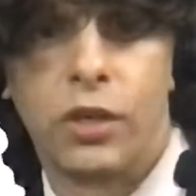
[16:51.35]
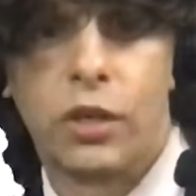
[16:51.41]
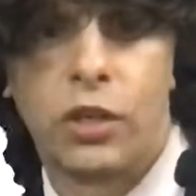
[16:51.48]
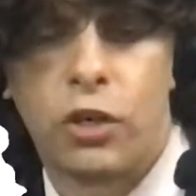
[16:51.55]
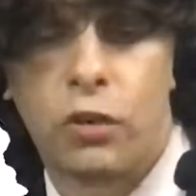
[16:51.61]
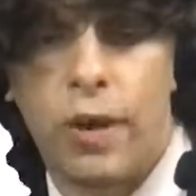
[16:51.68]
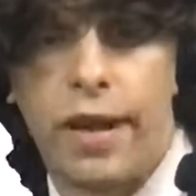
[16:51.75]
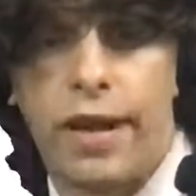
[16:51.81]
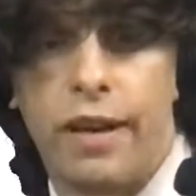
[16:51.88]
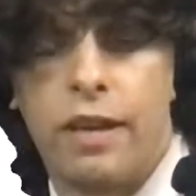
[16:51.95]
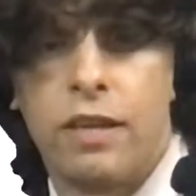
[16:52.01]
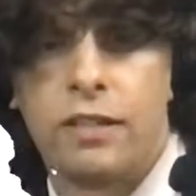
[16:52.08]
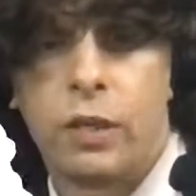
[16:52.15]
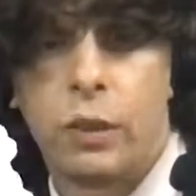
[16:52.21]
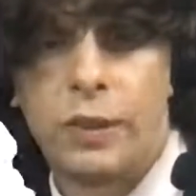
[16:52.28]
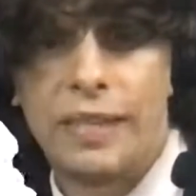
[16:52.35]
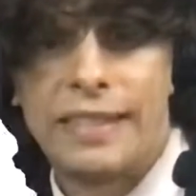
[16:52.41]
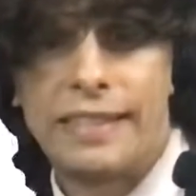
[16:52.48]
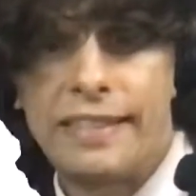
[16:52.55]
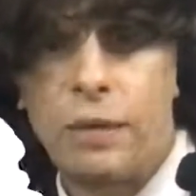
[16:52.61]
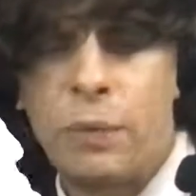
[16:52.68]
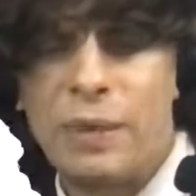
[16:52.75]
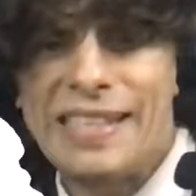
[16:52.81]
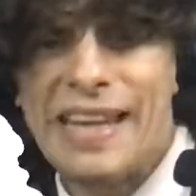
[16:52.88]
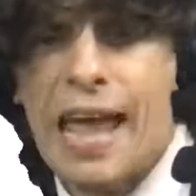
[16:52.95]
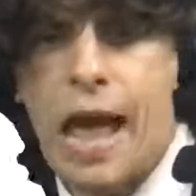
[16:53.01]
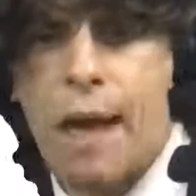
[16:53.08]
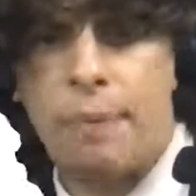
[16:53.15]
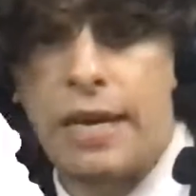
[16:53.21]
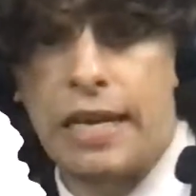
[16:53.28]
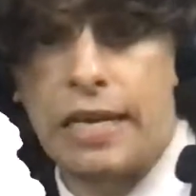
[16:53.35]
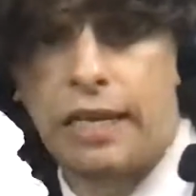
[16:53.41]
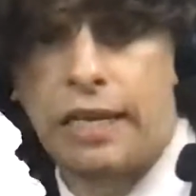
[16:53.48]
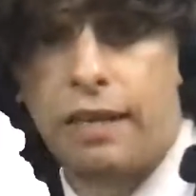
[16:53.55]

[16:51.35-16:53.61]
Great. So let's see what's happening